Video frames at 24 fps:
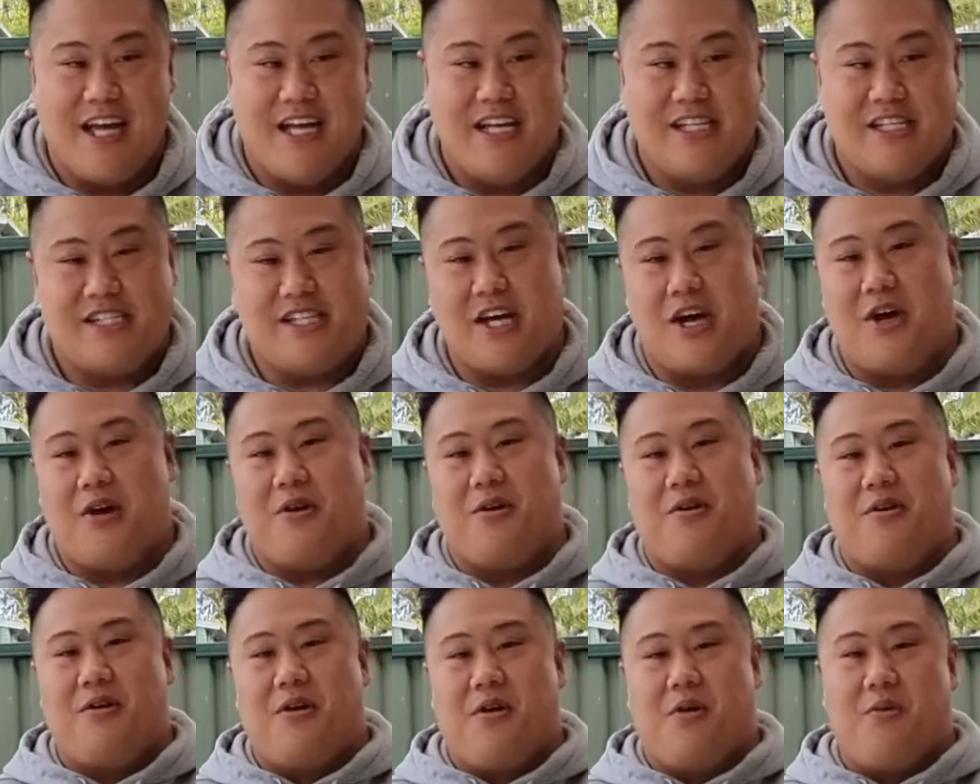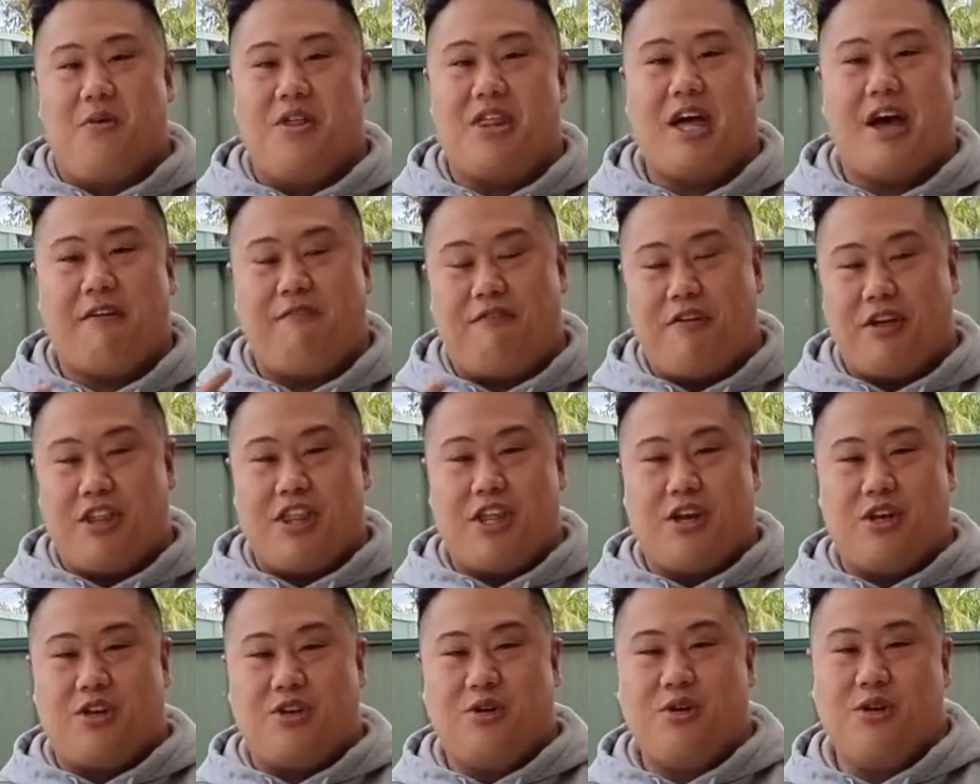So, without further
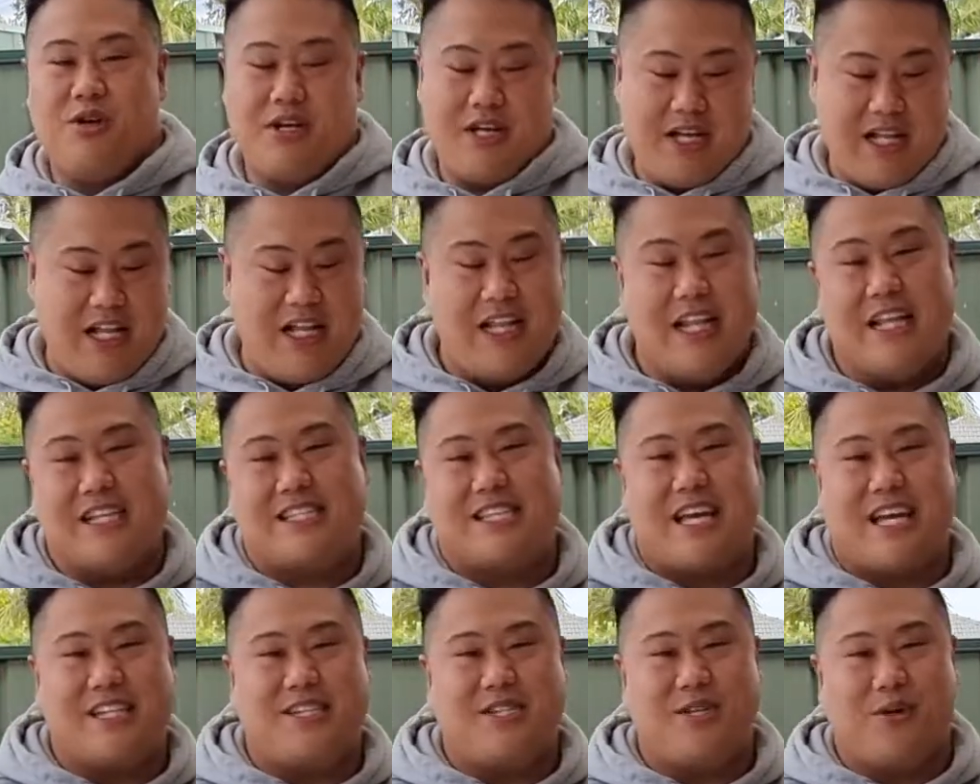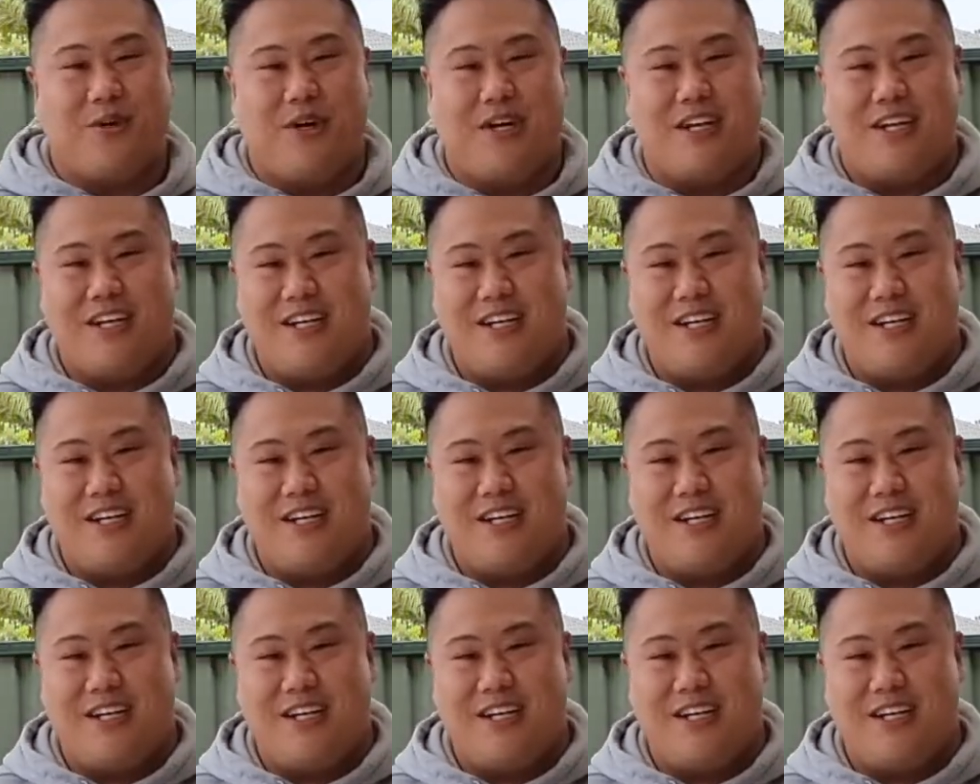ado, let's get to it.